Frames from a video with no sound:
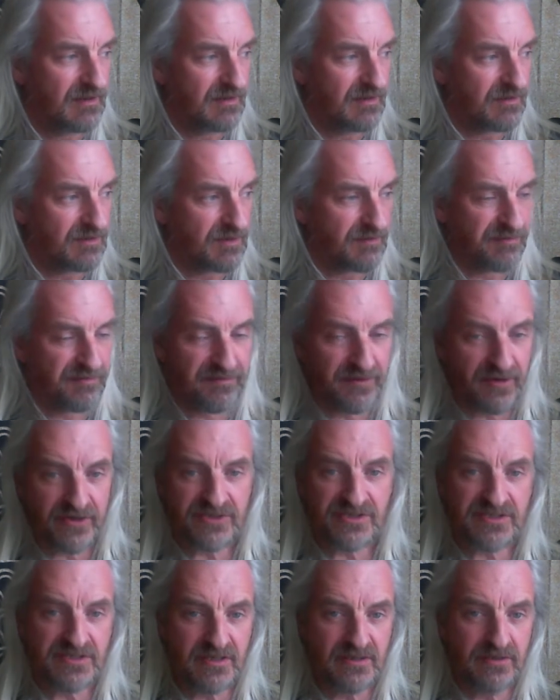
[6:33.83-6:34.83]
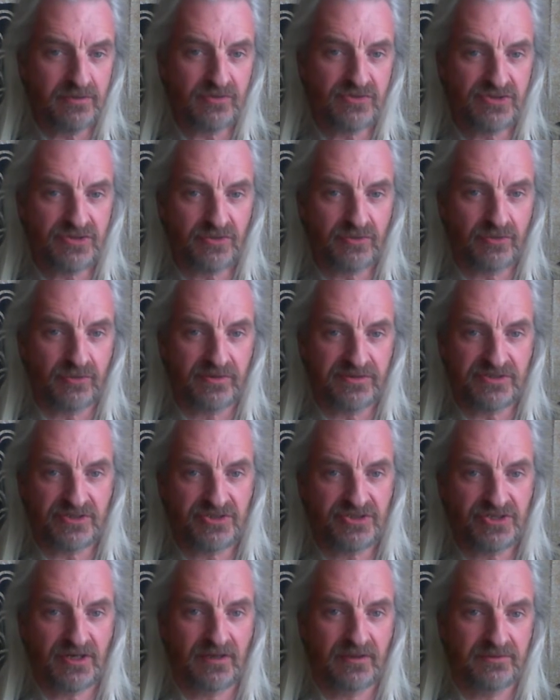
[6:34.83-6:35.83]
The first thing you're taught as a
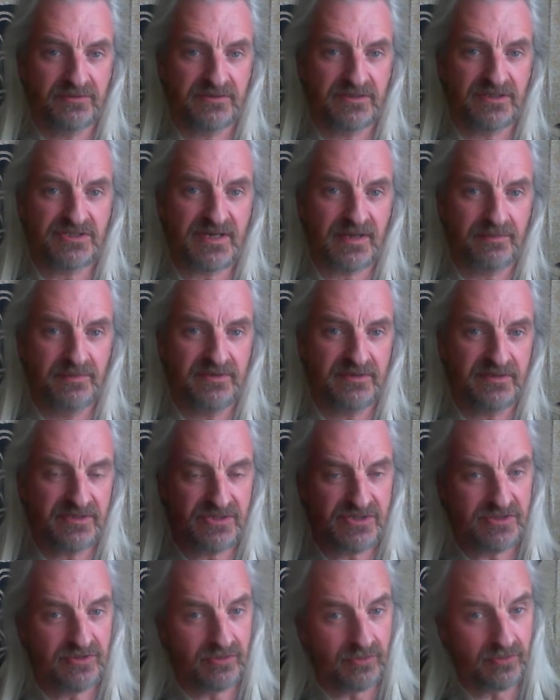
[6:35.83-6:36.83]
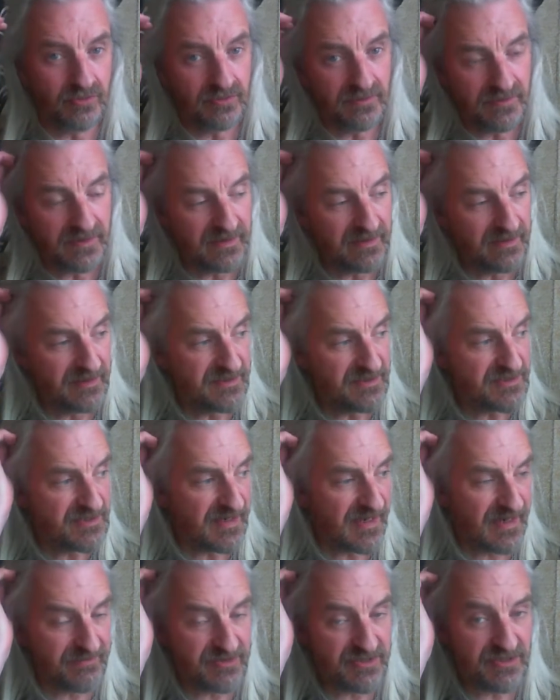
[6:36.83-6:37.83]
child in a Japanese school is to
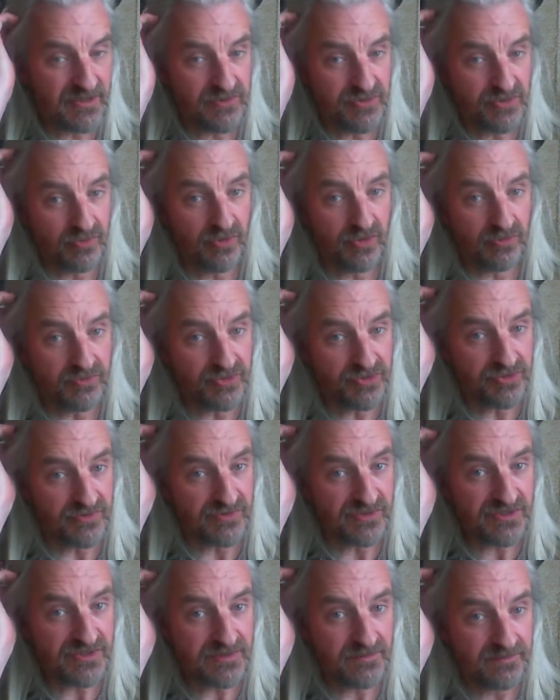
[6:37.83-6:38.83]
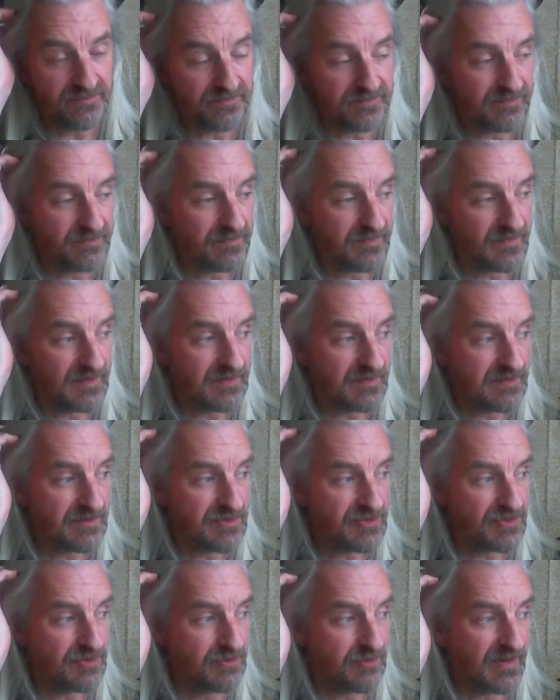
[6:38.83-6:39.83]
have a social conscience,
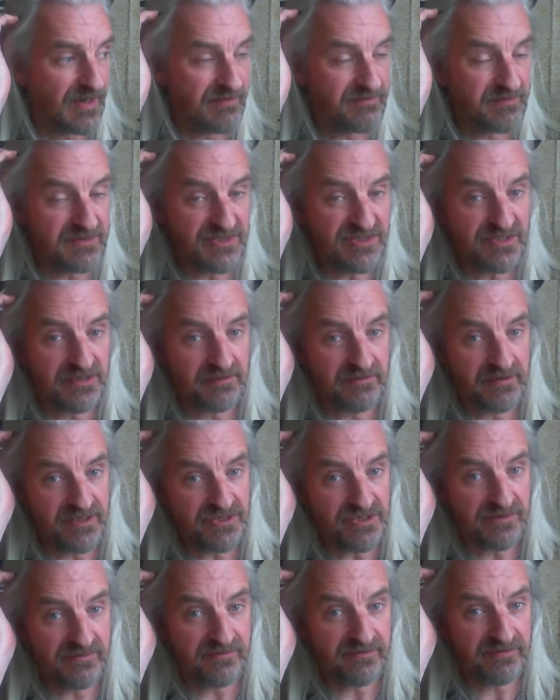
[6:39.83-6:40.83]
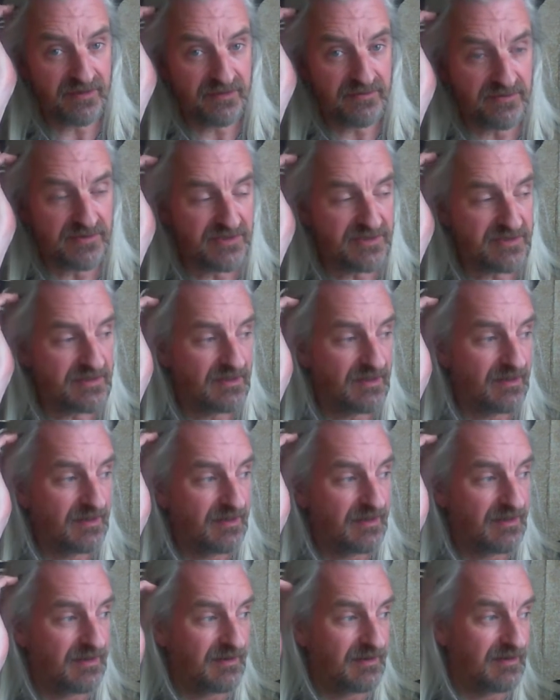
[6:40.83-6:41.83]
to have consideration for others.
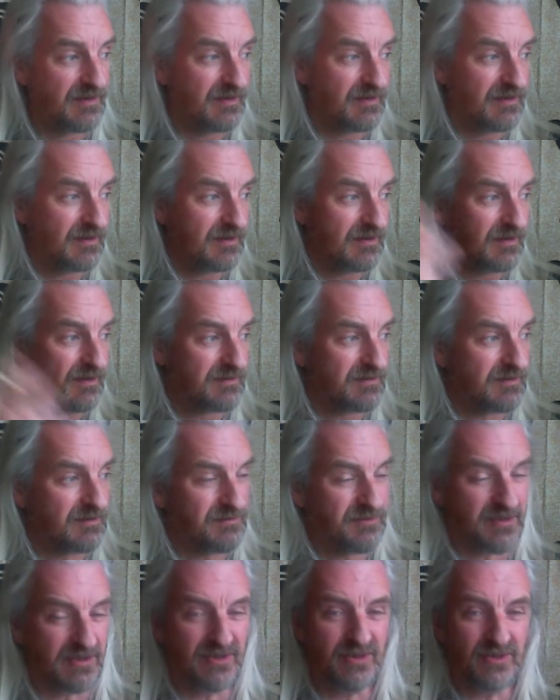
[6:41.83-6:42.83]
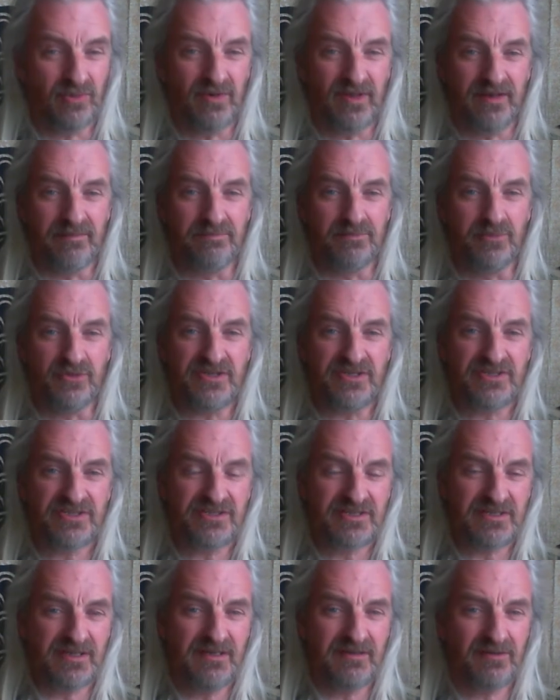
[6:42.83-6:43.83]
I don't know if you call it a
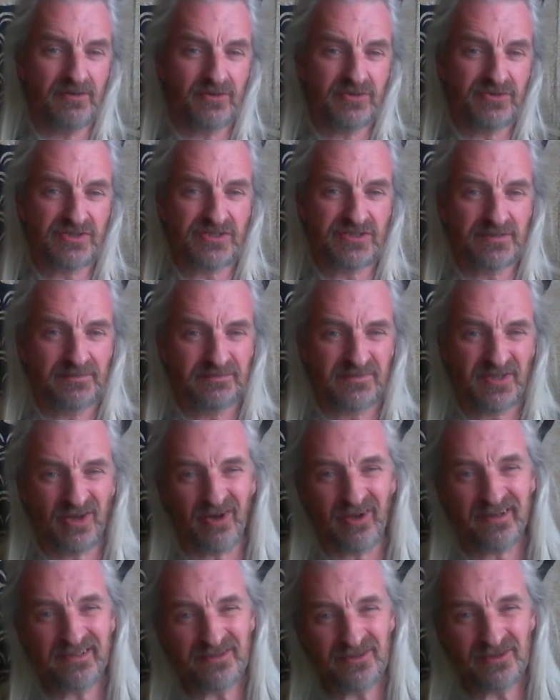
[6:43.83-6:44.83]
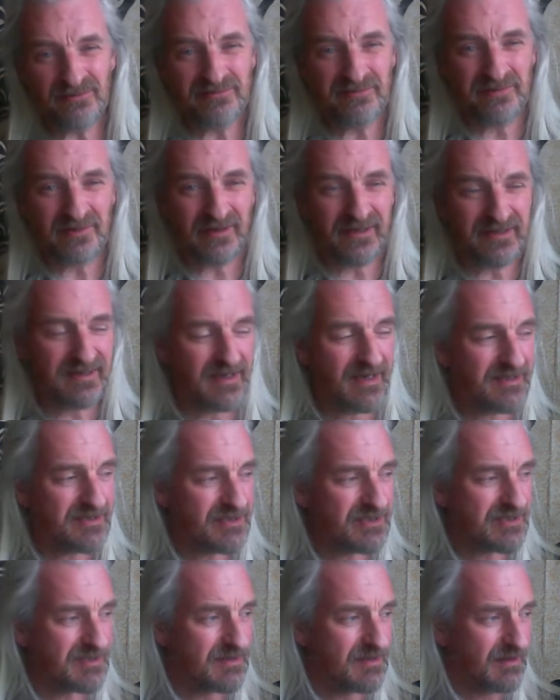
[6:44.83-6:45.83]
Buddhist ethos, kind of, I
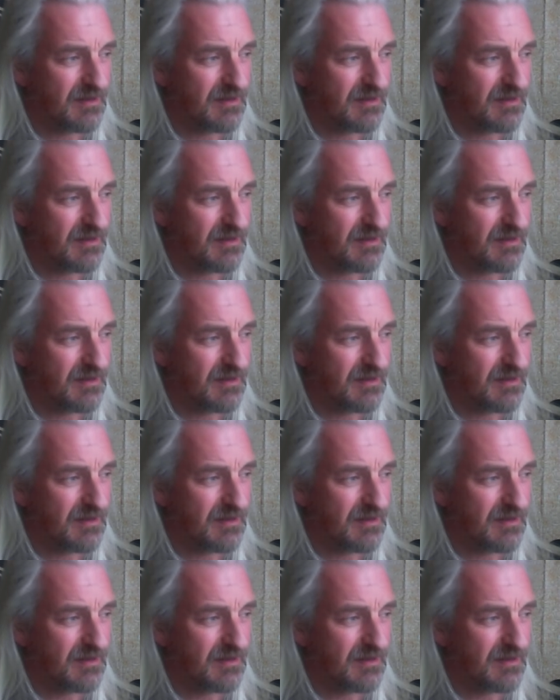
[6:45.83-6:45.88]
guess.